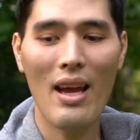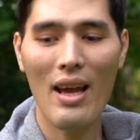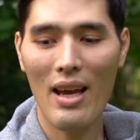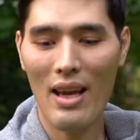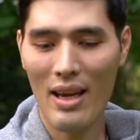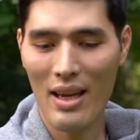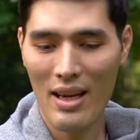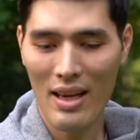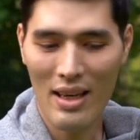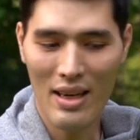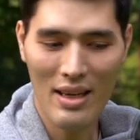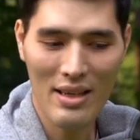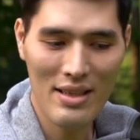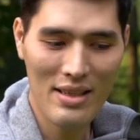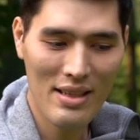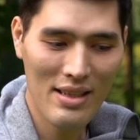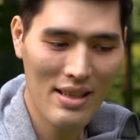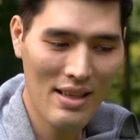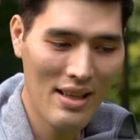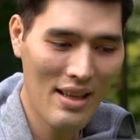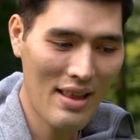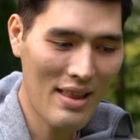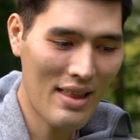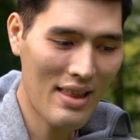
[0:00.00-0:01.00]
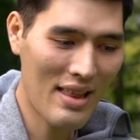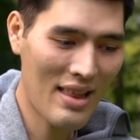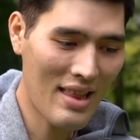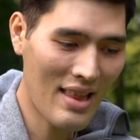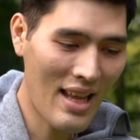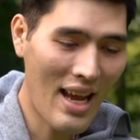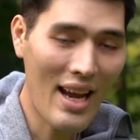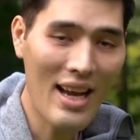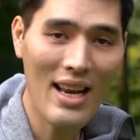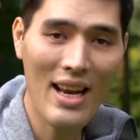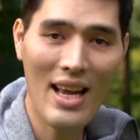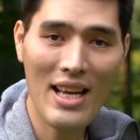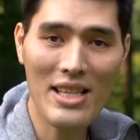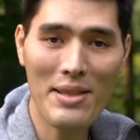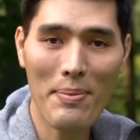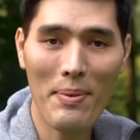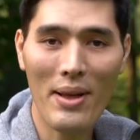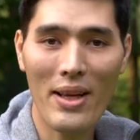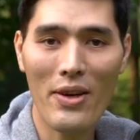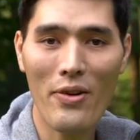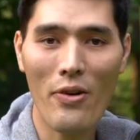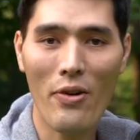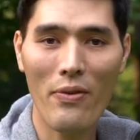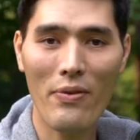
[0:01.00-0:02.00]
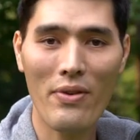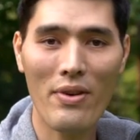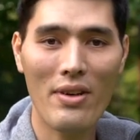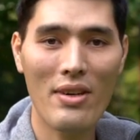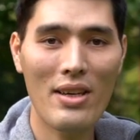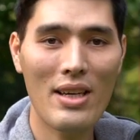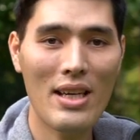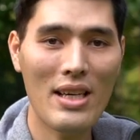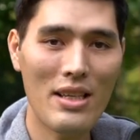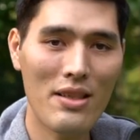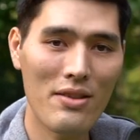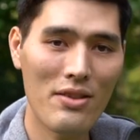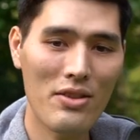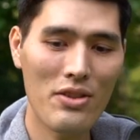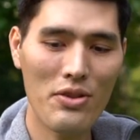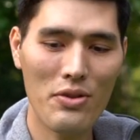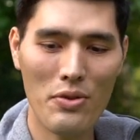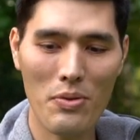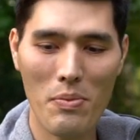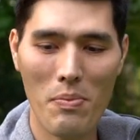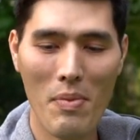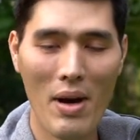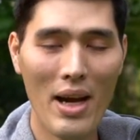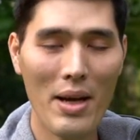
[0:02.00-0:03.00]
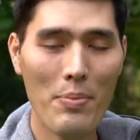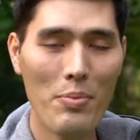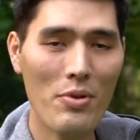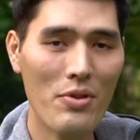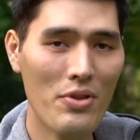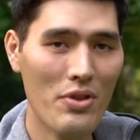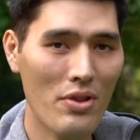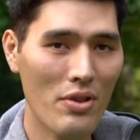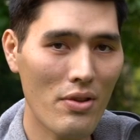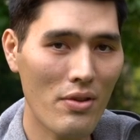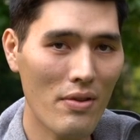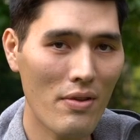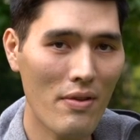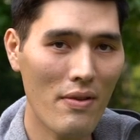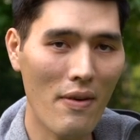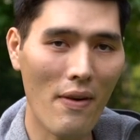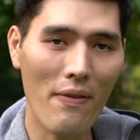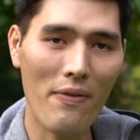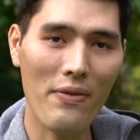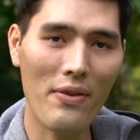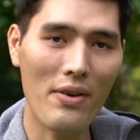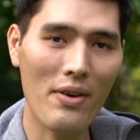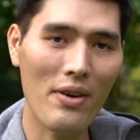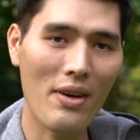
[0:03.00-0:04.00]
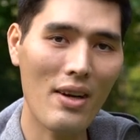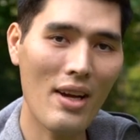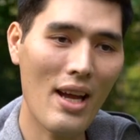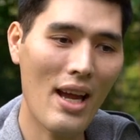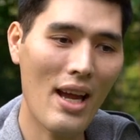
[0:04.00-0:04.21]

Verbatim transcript: And that has led over into my pursuit for